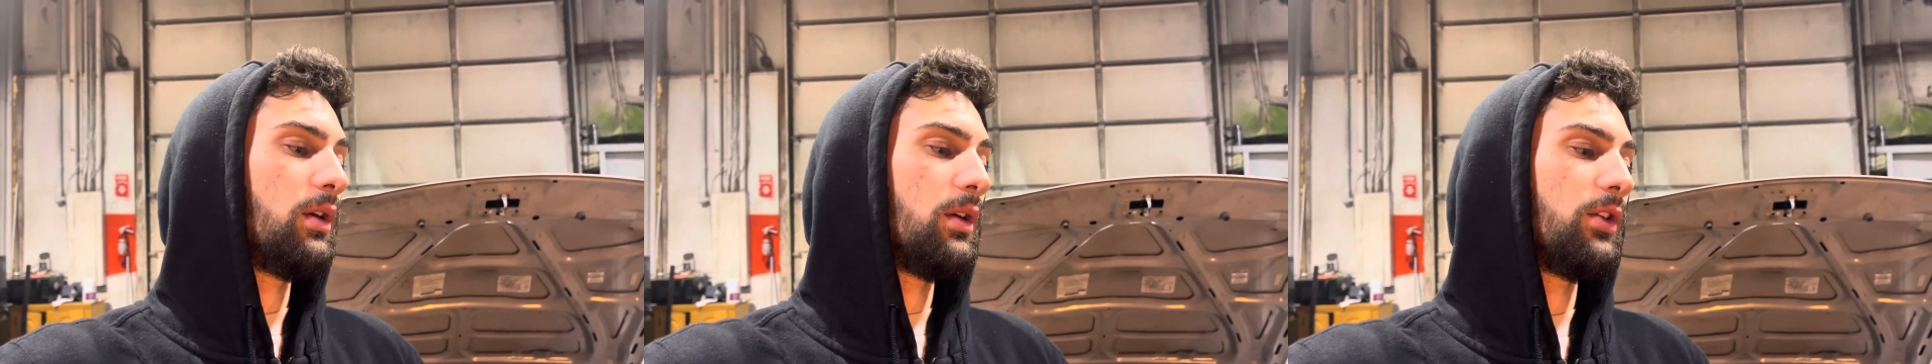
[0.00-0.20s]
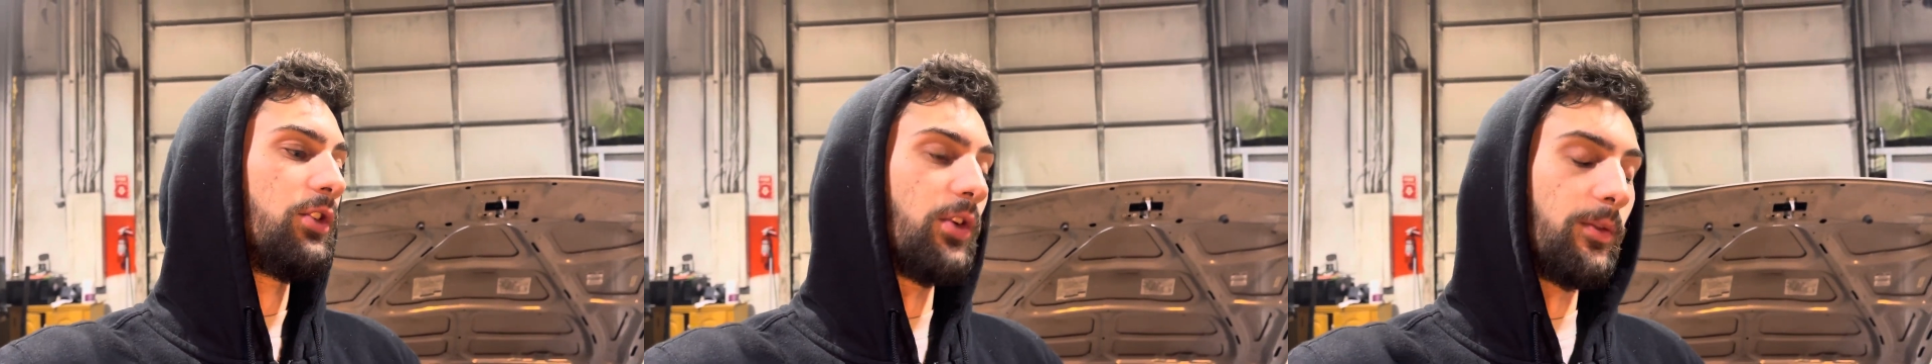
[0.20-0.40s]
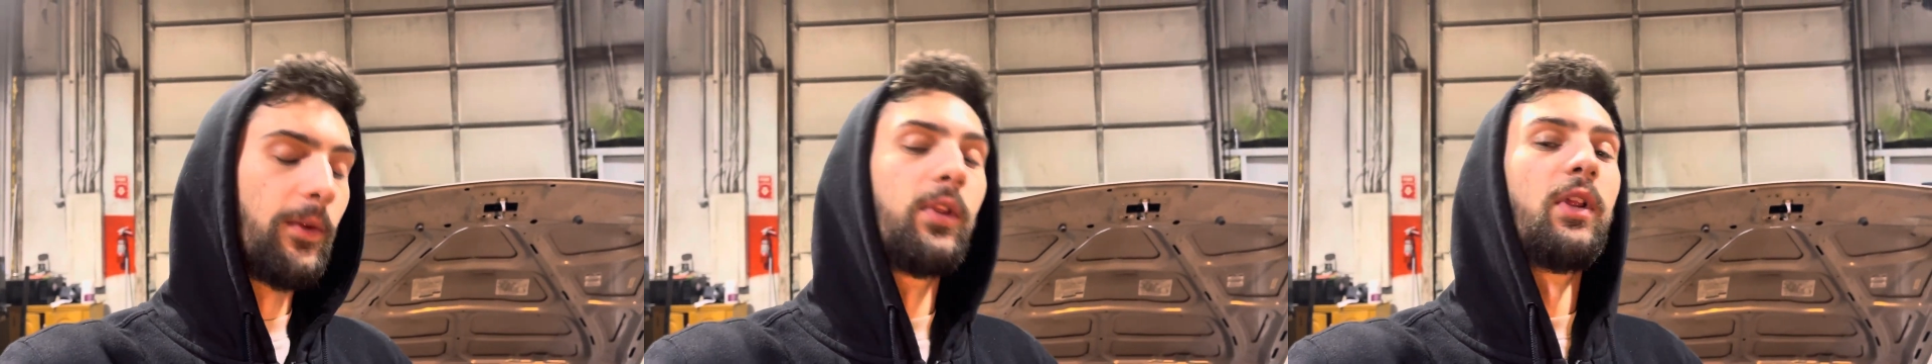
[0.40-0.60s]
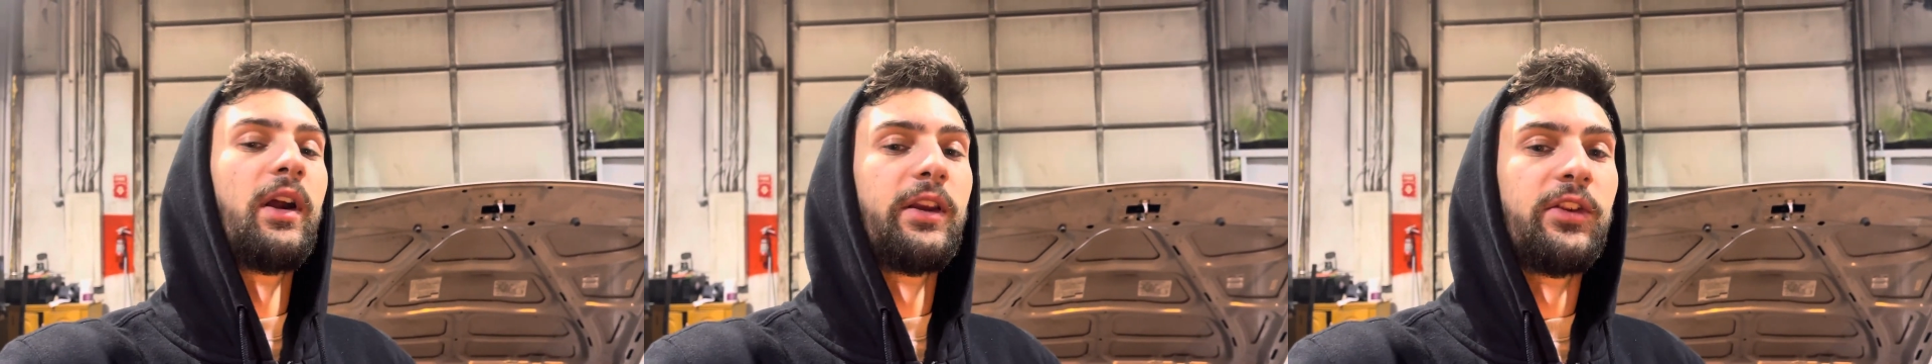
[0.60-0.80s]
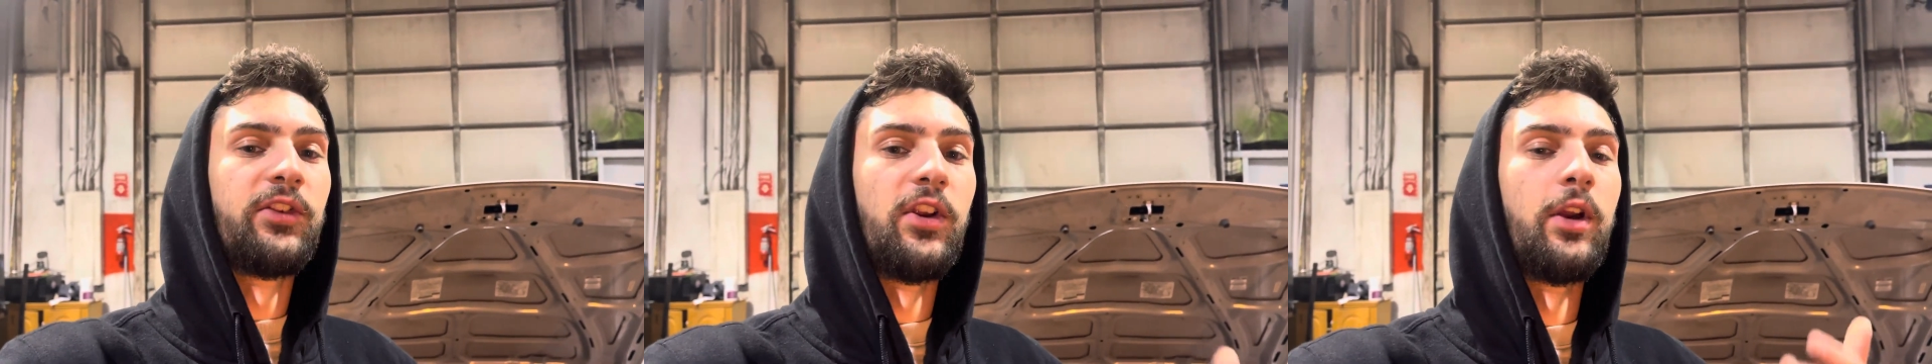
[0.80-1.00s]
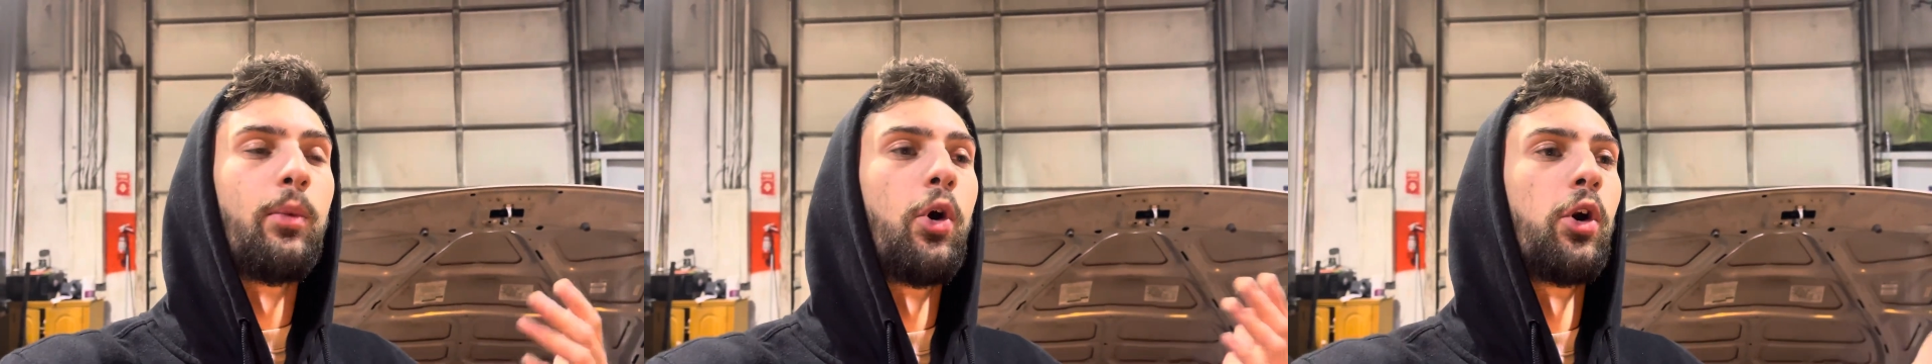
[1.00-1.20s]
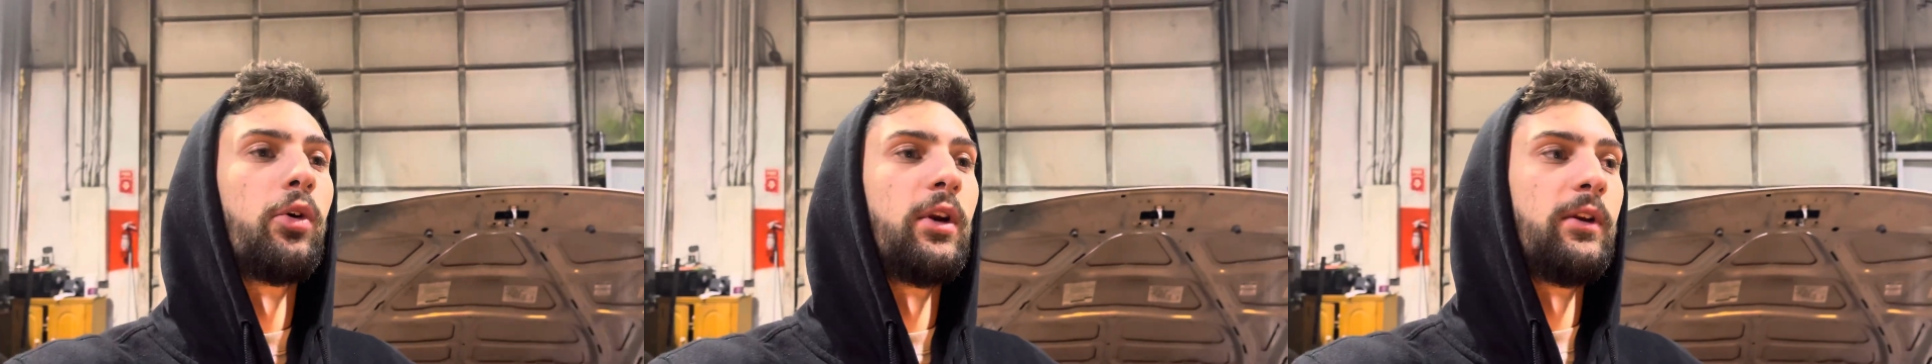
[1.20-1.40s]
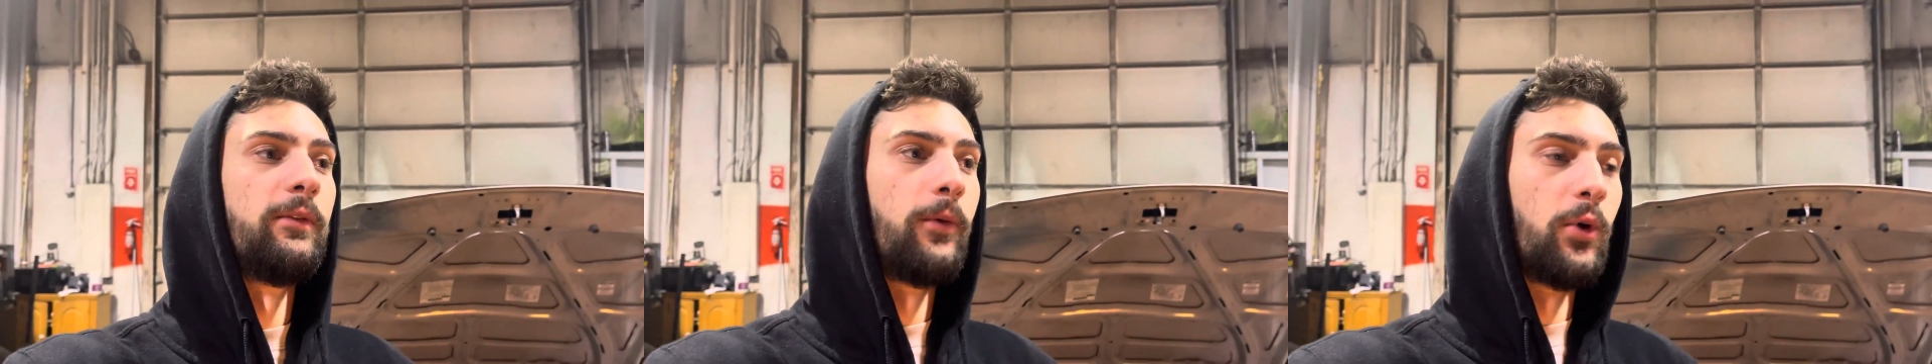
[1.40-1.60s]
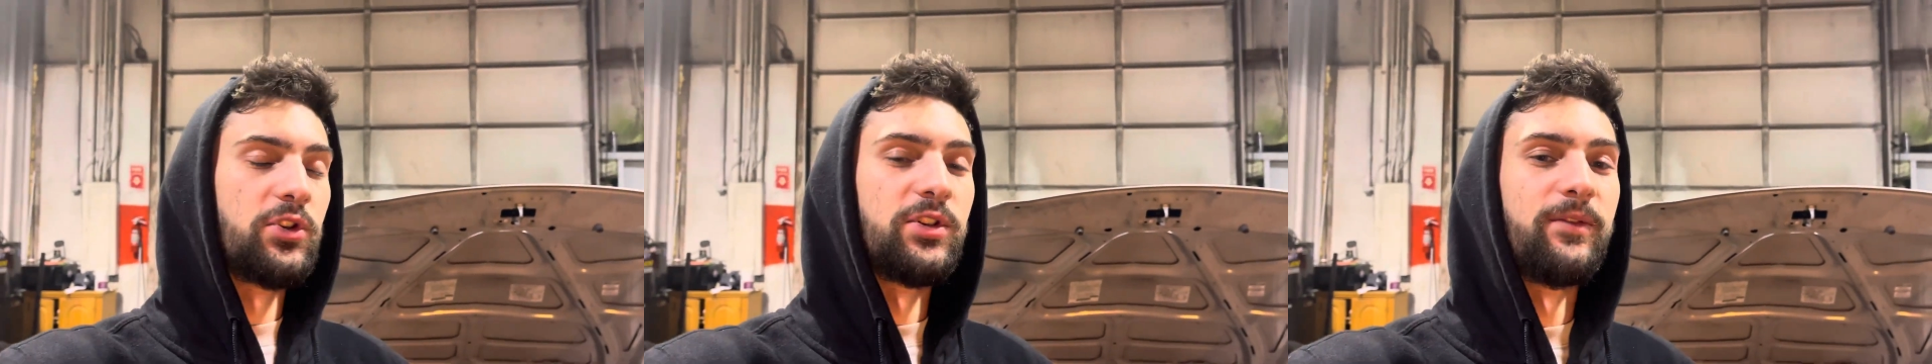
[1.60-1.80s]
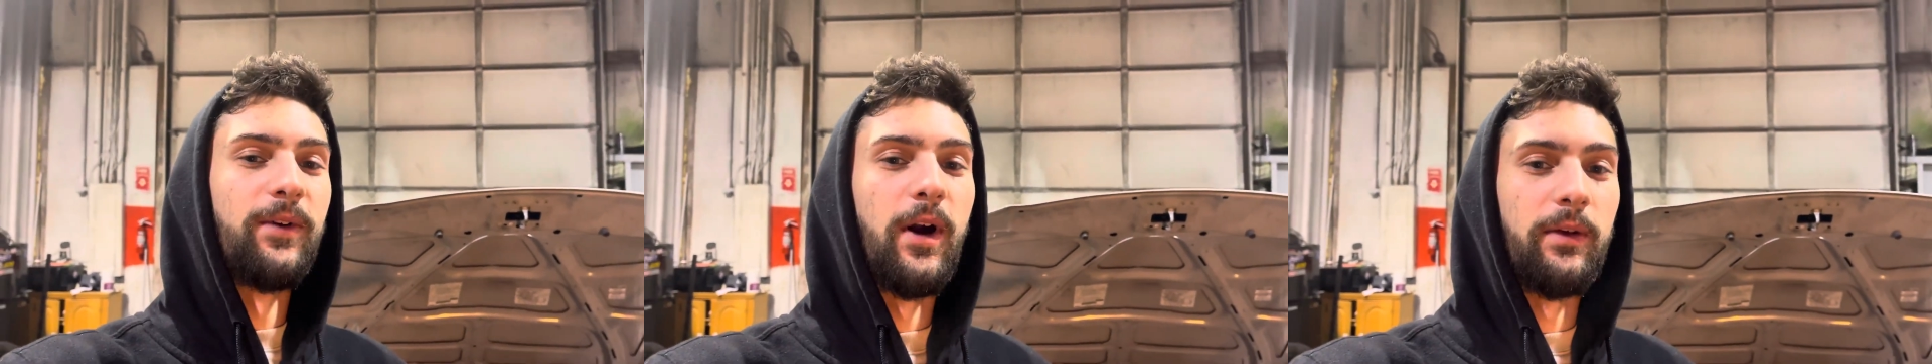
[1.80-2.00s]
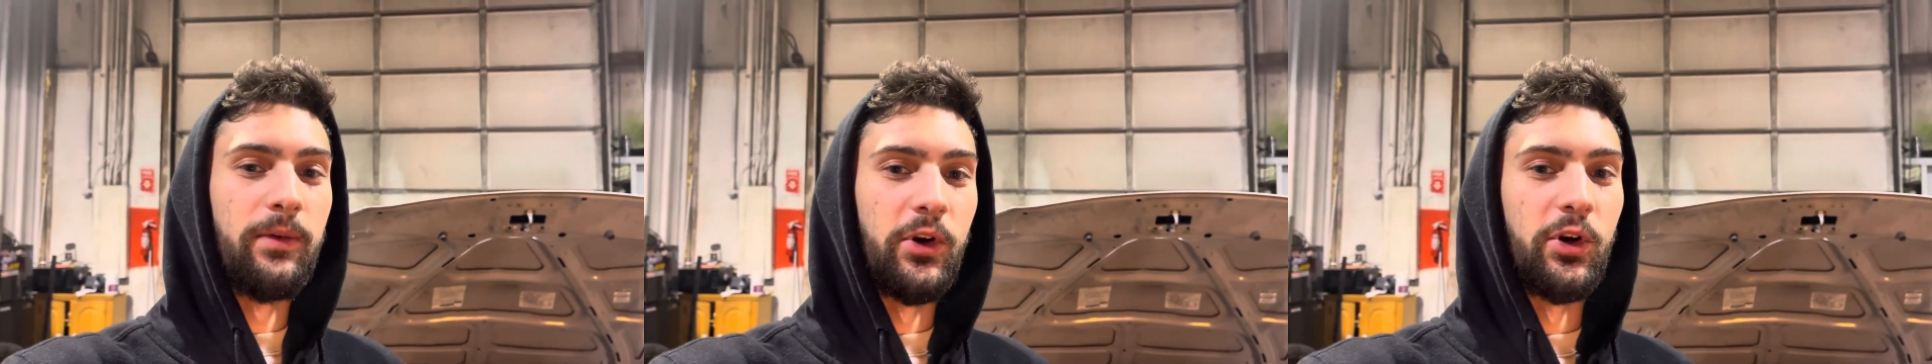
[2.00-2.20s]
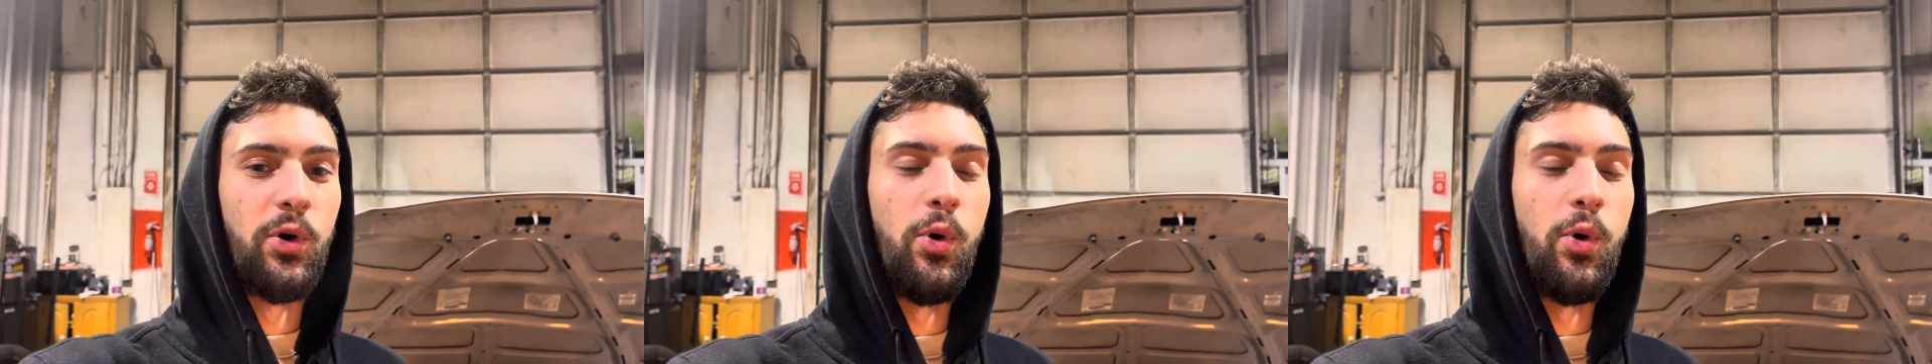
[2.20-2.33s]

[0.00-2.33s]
So for the Legacy, I'm ordering Fortune 500